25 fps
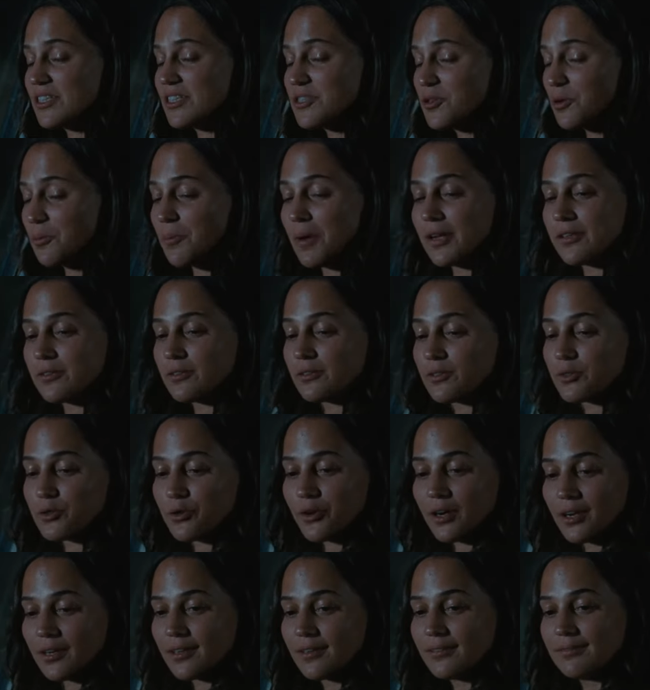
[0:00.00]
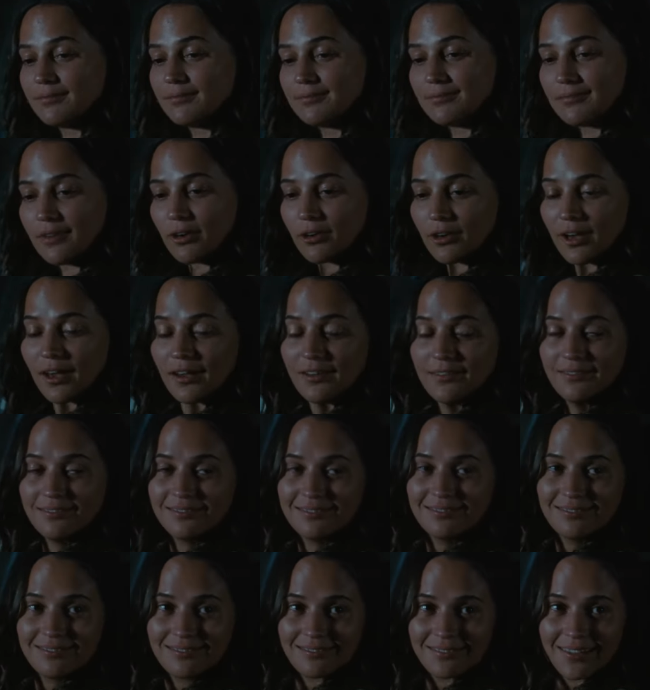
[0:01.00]
Welcome back, friends. Here
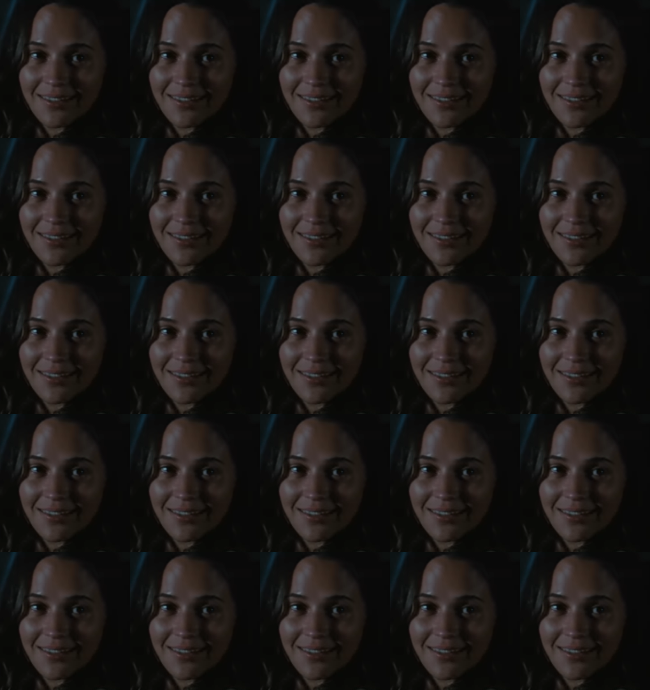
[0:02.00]
is part